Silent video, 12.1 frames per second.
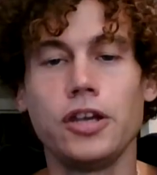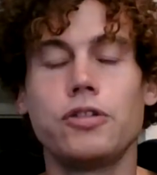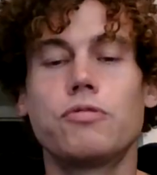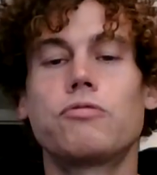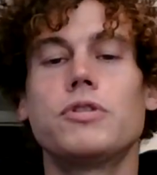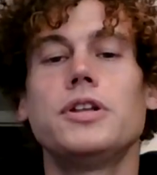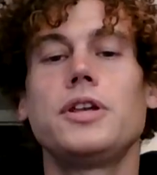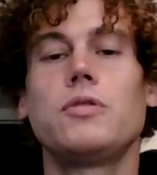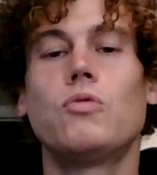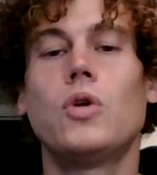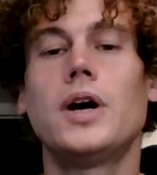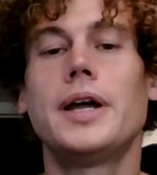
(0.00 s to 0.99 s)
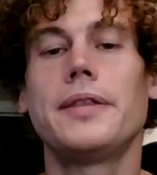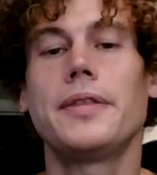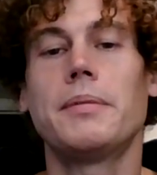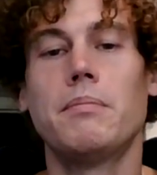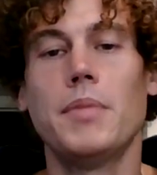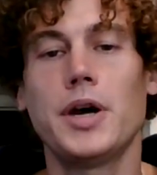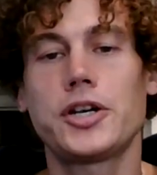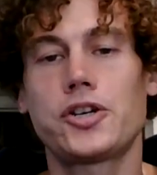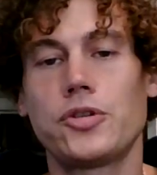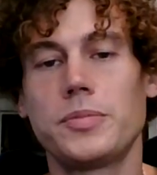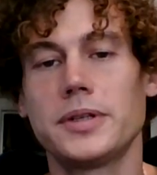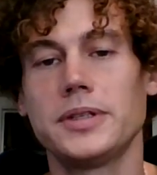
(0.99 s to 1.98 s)
You really want the
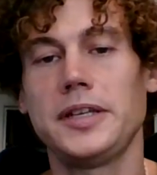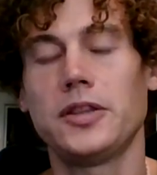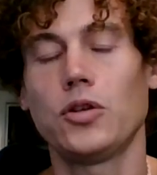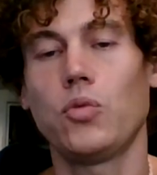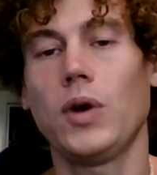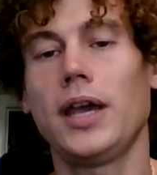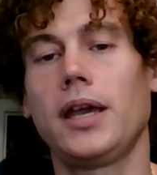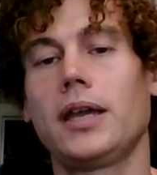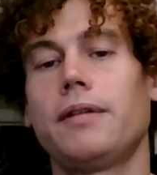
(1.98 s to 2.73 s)
mushroom to lead the way,